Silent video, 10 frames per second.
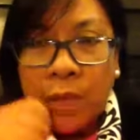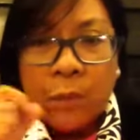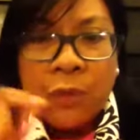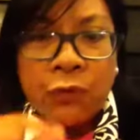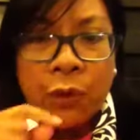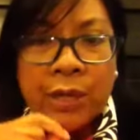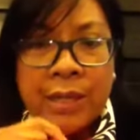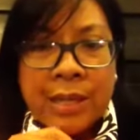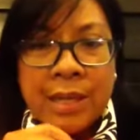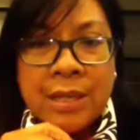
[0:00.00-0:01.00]
before I
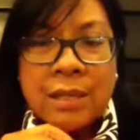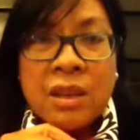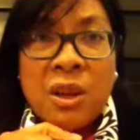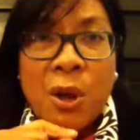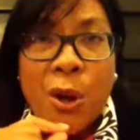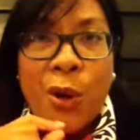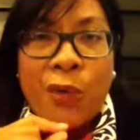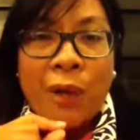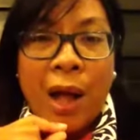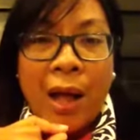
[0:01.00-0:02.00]
did this,
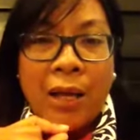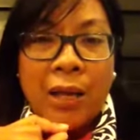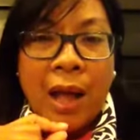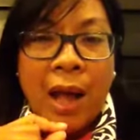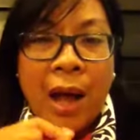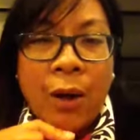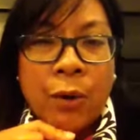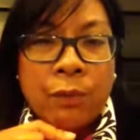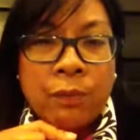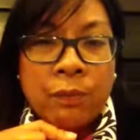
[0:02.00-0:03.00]

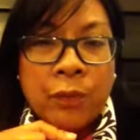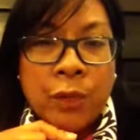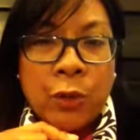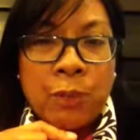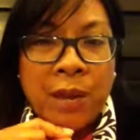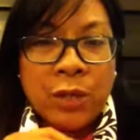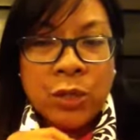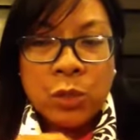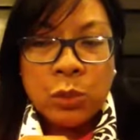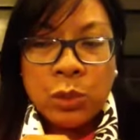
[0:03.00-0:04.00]
how
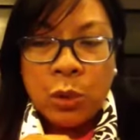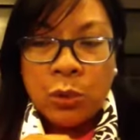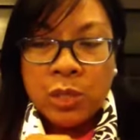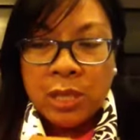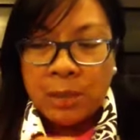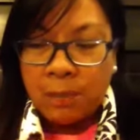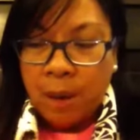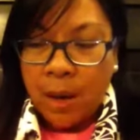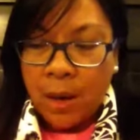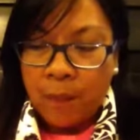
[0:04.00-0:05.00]
patients with
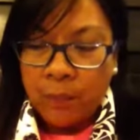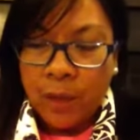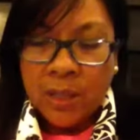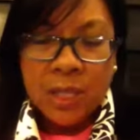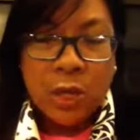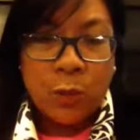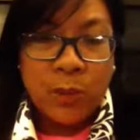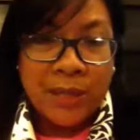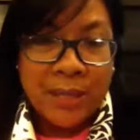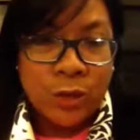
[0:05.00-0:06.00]

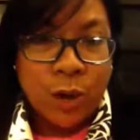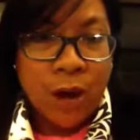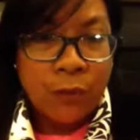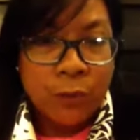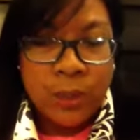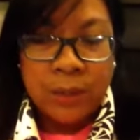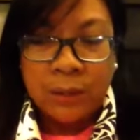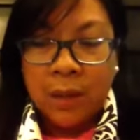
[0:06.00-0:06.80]
COPD travel with